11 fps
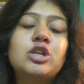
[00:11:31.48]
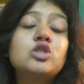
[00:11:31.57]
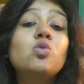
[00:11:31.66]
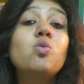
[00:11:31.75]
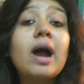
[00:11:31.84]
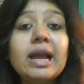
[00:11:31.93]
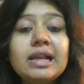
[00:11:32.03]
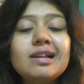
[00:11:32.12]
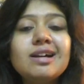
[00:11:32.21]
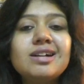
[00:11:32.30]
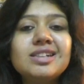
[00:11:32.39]
So
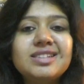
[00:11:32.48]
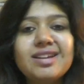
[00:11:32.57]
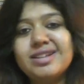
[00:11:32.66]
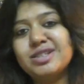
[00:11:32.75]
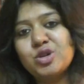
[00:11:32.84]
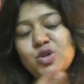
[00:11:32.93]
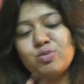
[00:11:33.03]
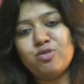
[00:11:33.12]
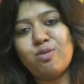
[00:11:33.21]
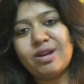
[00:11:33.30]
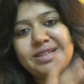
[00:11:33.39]
while there is a group
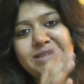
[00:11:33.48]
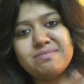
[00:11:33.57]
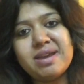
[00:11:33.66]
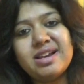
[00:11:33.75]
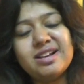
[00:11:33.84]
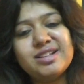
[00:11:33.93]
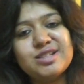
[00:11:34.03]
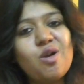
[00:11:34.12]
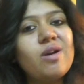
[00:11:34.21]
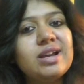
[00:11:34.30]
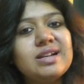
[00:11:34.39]
of
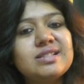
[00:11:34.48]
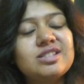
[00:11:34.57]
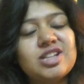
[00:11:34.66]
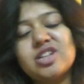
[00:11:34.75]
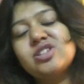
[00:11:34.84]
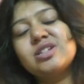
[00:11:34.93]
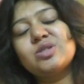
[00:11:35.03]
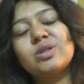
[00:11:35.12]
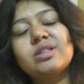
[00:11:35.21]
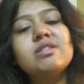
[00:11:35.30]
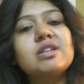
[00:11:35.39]
policymakers, lawyers, judges
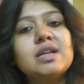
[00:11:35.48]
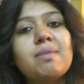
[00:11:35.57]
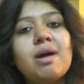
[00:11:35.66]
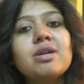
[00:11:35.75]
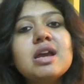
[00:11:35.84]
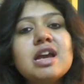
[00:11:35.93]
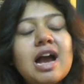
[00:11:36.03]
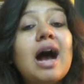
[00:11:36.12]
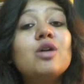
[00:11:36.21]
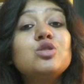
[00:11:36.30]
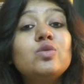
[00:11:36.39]
who are thinking about
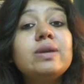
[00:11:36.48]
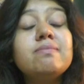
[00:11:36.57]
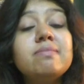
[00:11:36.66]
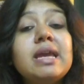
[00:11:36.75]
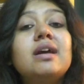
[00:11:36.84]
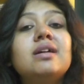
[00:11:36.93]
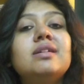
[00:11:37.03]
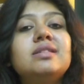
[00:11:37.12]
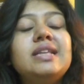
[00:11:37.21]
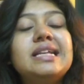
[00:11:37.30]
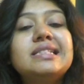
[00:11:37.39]
how do we make
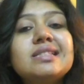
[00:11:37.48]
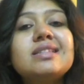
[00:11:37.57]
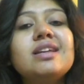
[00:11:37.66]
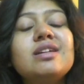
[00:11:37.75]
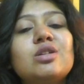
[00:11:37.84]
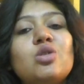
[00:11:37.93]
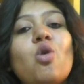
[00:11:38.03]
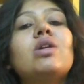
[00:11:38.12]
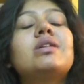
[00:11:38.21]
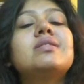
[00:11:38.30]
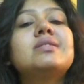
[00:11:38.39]
the existing
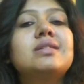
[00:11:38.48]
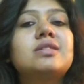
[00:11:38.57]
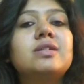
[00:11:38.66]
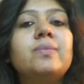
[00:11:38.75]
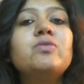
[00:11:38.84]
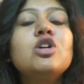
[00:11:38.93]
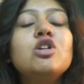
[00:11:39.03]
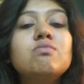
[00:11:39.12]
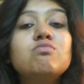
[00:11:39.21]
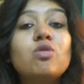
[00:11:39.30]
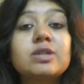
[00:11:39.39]
court system
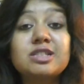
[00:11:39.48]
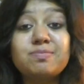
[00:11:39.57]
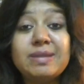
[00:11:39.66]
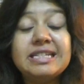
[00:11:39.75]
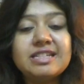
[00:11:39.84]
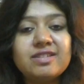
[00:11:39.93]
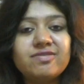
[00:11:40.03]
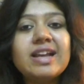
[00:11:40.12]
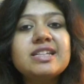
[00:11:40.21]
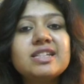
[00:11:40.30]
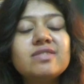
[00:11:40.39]
more speedy and
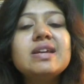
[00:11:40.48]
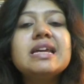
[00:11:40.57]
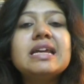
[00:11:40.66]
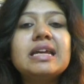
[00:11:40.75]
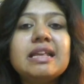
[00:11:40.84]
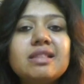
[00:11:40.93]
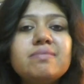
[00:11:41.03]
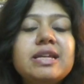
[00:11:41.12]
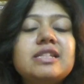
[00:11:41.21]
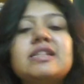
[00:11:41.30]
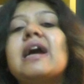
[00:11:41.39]
effective, in the
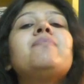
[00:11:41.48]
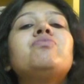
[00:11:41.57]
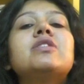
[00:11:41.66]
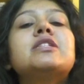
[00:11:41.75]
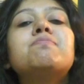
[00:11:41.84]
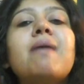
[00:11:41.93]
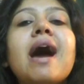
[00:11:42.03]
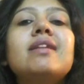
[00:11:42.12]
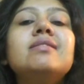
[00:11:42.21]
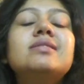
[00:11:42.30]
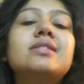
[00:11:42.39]
meantime, this
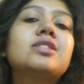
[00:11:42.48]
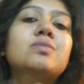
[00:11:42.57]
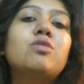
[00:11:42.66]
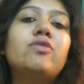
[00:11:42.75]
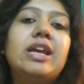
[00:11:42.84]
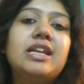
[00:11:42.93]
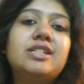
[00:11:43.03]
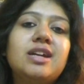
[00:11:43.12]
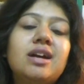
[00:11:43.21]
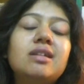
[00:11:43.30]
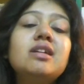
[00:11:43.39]
parallel system of
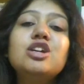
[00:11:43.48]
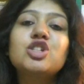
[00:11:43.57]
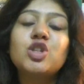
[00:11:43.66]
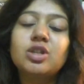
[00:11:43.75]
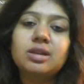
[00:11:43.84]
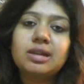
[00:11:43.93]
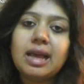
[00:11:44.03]
ADR should